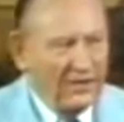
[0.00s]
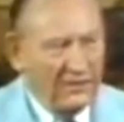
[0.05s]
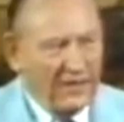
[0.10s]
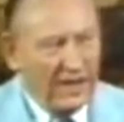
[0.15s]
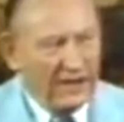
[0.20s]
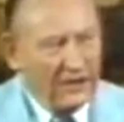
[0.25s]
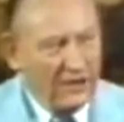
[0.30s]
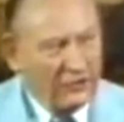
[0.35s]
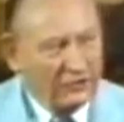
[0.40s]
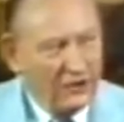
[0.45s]

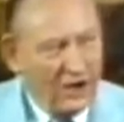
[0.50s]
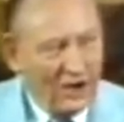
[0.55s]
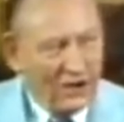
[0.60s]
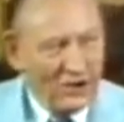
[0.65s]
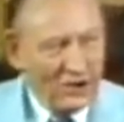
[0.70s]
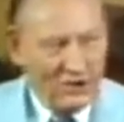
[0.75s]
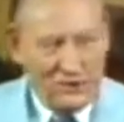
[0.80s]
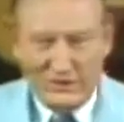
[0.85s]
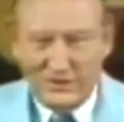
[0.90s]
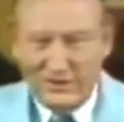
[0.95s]
that does not
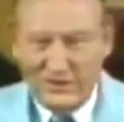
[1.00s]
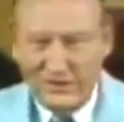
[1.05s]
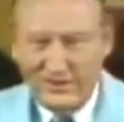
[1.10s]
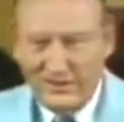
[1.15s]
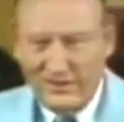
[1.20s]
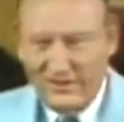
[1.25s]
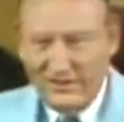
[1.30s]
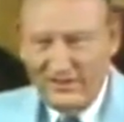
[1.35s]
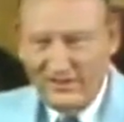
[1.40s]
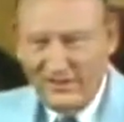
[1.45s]
hurt.
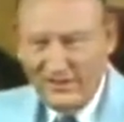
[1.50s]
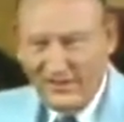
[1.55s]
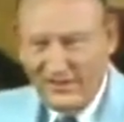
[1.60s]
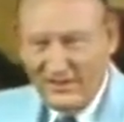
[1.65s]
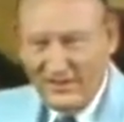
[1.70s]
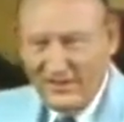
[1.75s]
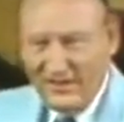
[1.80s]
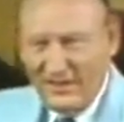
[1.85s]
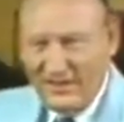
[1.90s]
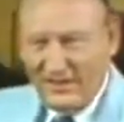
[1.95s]

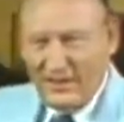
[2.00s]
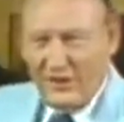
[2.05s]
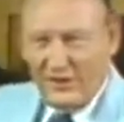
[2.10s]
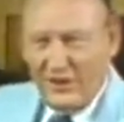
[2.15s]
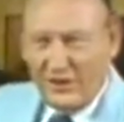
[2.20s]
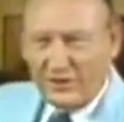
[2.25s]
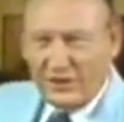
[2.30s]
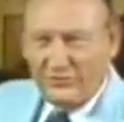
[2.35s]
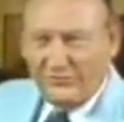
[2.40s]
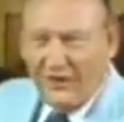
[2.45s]
There
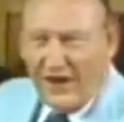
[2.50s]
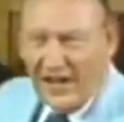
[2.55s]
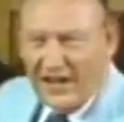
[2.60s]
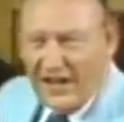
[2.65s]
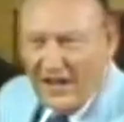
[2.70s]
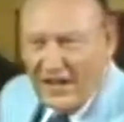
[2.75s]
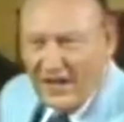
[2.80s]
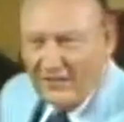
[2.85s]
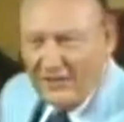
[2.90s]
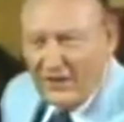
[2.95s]
is a
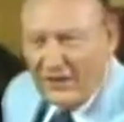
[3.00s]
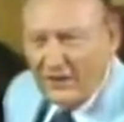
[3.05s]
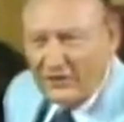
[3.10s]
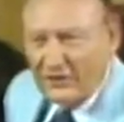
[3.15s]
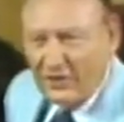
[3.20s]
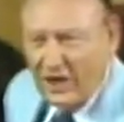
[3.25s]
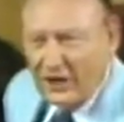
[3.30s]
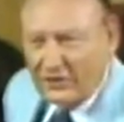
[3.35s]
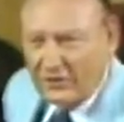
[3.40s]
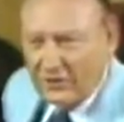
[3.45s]
fire that does
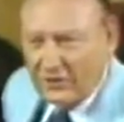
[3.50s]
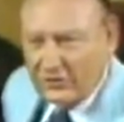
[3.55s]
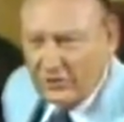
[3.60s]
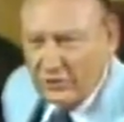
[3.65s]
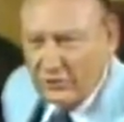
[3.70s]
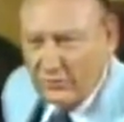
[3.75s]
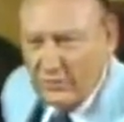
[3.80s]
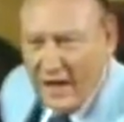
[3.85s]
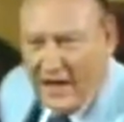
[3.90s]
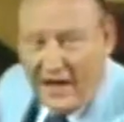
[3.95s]
not
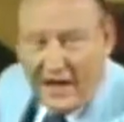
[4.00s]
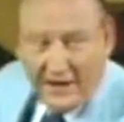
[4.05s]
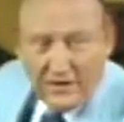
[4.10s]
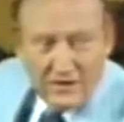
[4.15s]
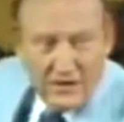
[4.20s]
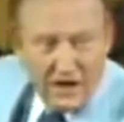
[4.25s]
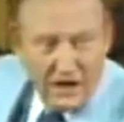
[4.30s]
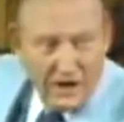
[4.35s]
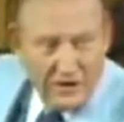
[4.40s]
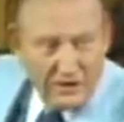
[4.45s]
consume, and
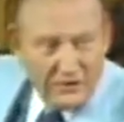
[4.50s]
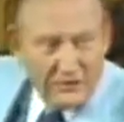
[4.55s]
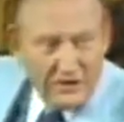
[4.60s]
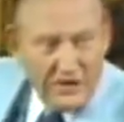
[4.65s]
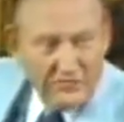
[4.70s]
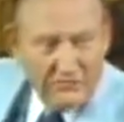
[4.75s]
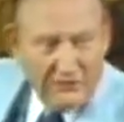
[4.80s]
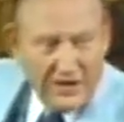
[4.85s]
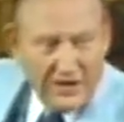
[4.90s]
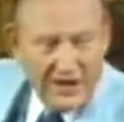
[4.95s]
God is
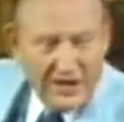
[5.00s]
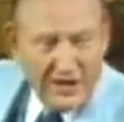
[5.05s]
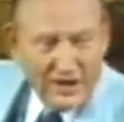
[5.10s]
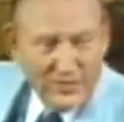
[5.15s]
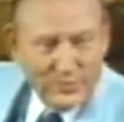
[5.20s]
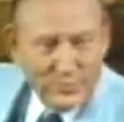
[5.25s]
that fire.